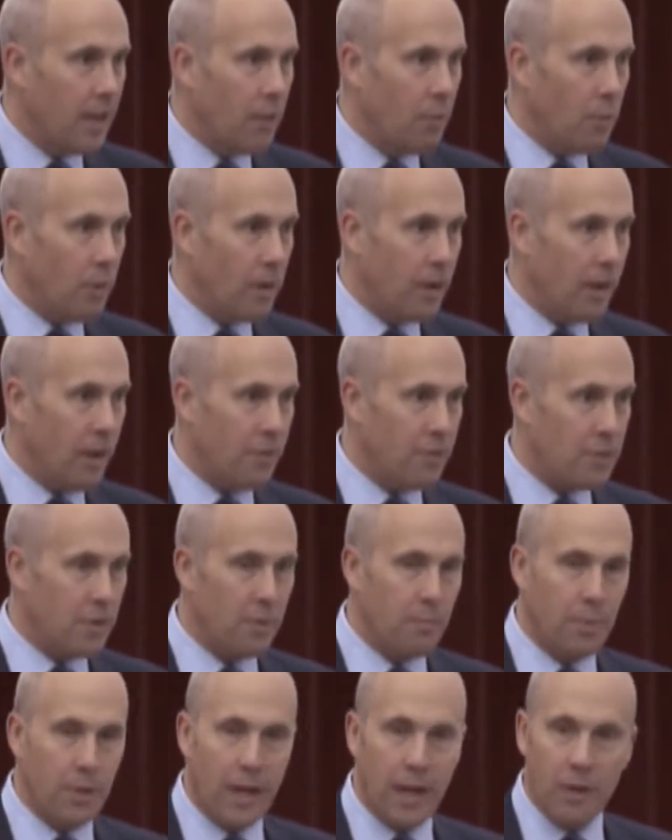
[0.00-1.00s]
We have to
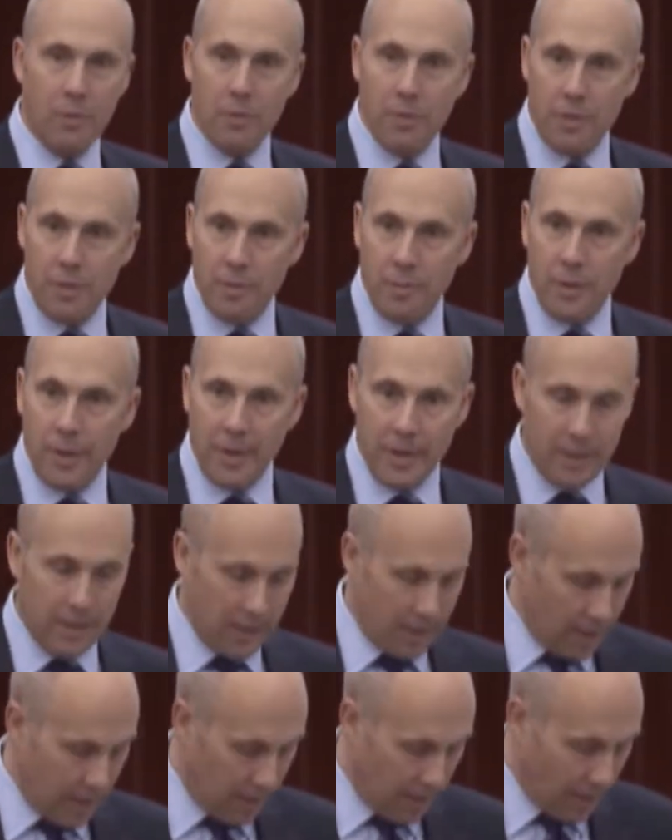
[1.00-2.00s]
comply with them
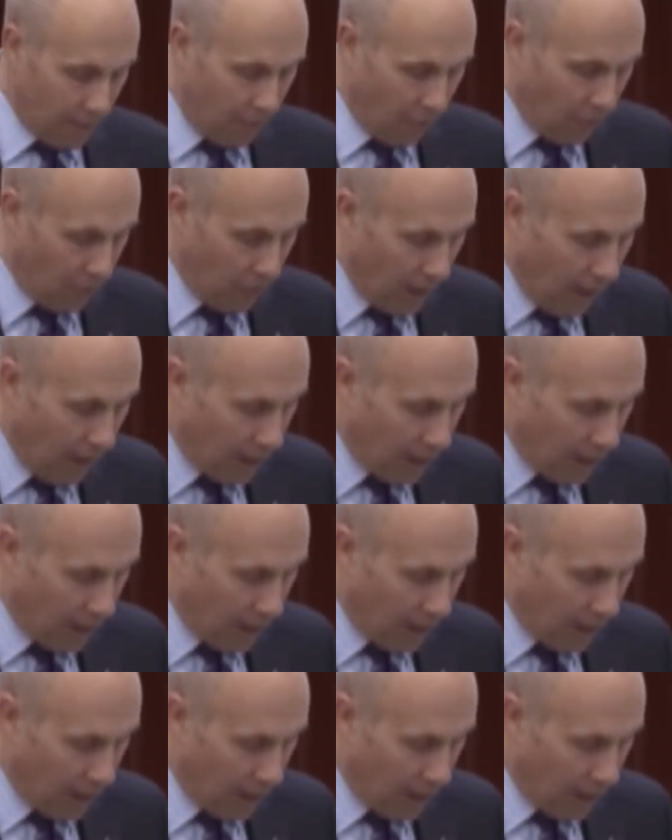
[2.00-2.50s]
and have a very